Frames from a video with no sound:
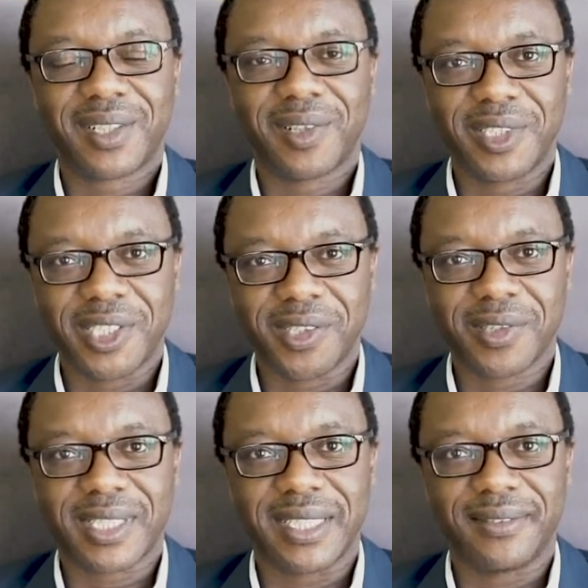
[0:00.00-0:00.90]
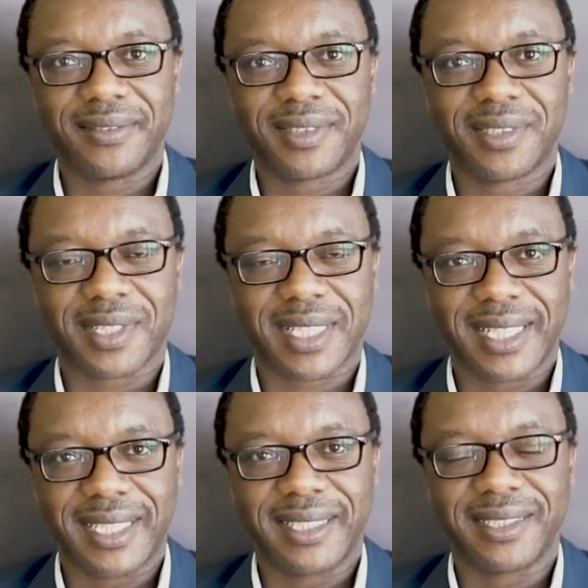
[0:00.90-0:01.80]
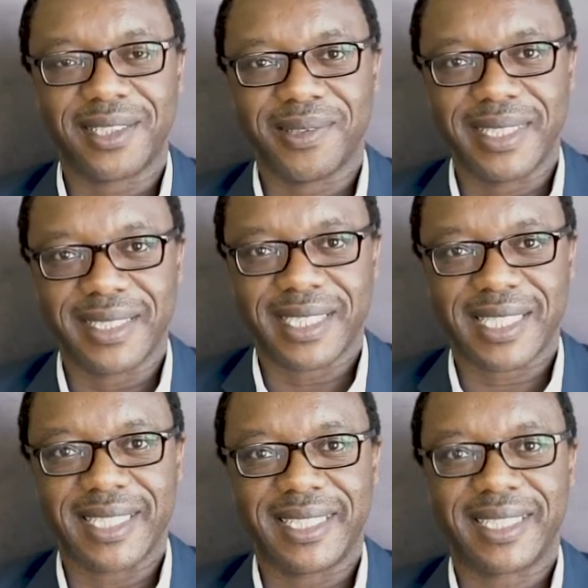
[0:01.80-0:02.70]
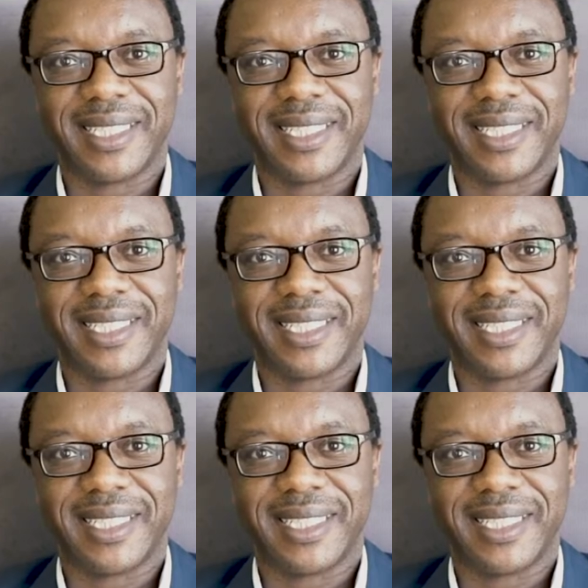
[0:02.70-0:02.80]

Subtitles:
conducive to studying, doing research,